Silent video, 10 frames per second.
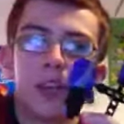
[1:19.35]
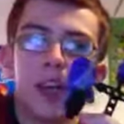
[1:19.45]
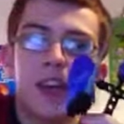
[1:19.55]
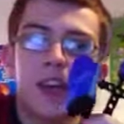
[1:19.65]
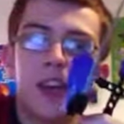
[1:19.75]

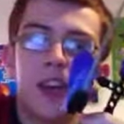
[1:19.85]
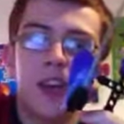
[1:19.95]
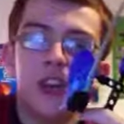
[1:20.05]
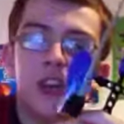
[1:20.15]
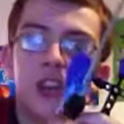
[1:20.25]
and
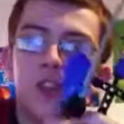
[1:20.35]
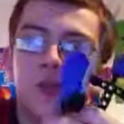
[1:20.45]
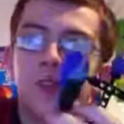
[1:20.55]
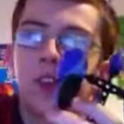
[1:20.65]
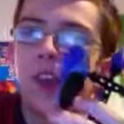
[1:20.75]
intelligence,
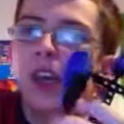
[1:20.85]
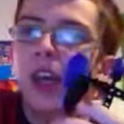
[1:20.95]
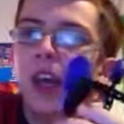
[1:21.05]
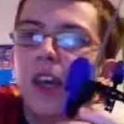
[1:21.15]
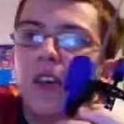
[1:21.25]

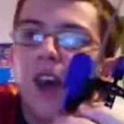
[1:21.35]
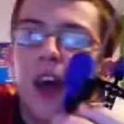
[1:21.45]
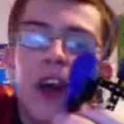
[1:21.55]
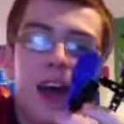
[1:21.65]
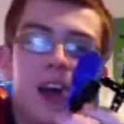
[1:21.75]

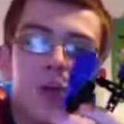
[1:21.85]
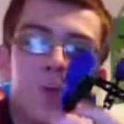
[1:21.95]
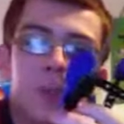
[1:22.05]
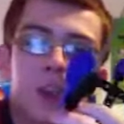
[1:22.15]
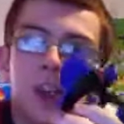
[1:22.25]
and
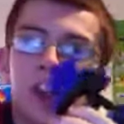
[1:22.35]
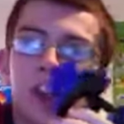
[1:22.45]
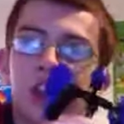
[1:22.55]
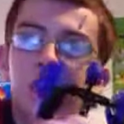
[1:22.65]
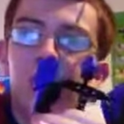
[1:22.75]

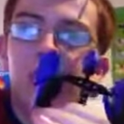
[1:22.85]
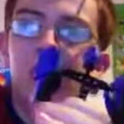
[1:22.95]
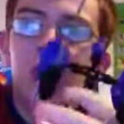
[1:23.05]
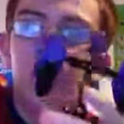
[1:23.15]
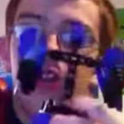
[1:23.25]
he's
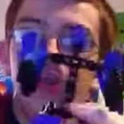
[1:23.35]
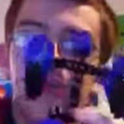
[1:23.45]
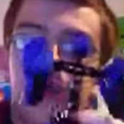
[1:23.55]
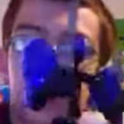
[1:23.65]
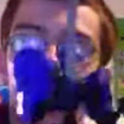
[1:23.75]
also
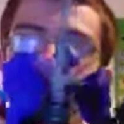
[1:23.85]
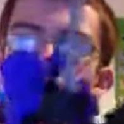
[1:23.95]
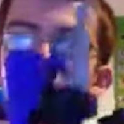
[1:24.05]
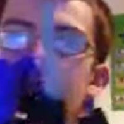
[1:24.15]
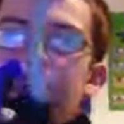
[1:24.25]
uh,
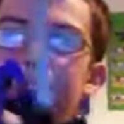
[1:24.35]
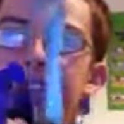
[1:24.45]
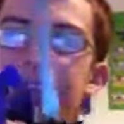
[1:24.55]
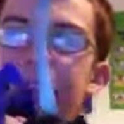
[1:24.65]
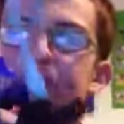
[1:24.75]

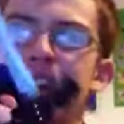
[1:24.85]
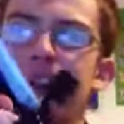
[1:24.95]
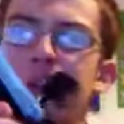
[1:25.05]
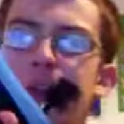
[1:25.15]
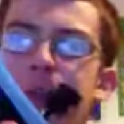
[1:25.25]

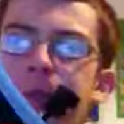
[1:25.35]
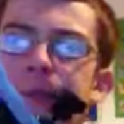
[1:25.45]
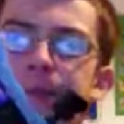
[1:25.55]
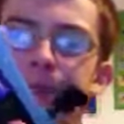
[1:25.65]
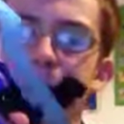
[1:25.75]
radioactive,
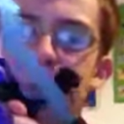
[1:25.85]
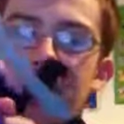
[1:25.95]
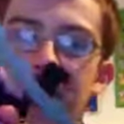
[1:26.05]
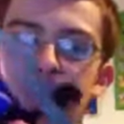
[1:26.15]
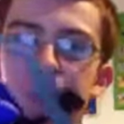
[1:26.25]

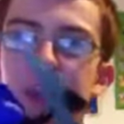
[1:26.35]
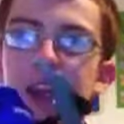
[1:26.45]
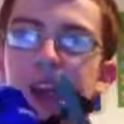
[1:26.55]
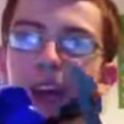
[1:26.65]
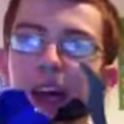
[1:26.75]
uh,
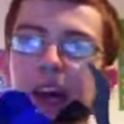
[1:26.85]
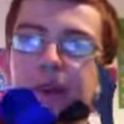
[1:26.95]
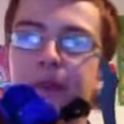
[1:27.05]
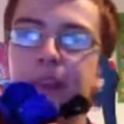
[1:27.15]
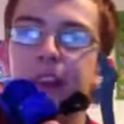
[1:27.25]
meaning that
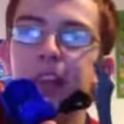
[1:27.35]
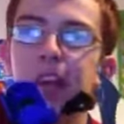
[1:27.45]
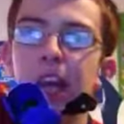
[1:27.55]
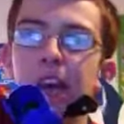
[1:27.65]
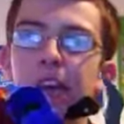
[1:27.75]

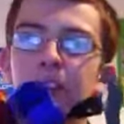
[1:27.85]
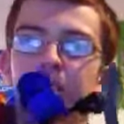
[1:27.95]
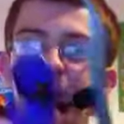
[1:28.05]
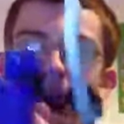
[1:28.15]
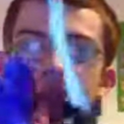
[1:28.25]
if
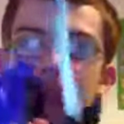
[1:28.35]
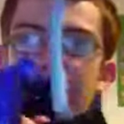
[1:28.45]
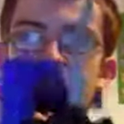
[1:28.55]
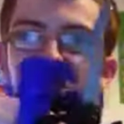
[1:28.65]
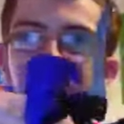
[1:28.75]
exposed
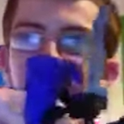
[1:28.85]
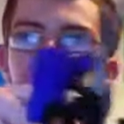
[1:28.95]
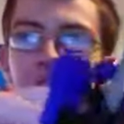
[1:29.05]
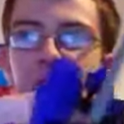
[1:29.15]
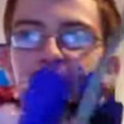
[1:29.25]
to
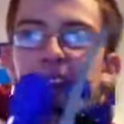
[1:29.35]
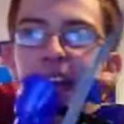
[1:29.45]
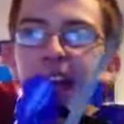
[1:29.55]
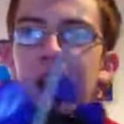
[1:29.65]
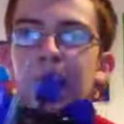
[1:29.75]

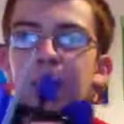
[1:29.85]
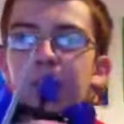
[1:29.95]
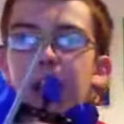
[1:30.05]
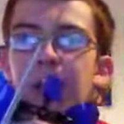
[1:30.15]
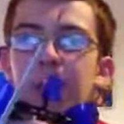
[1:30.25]
uh,
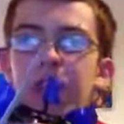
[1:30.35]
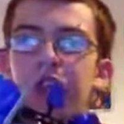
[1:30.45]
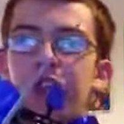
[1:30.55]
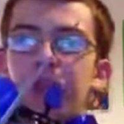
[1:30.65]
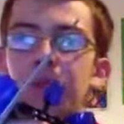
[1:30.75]

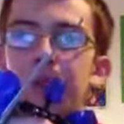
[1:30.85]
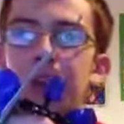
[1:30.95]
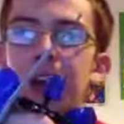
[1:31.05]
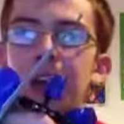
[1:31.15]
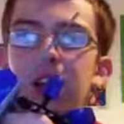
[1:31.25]
enemies'
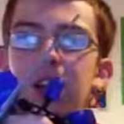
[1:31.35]
uh,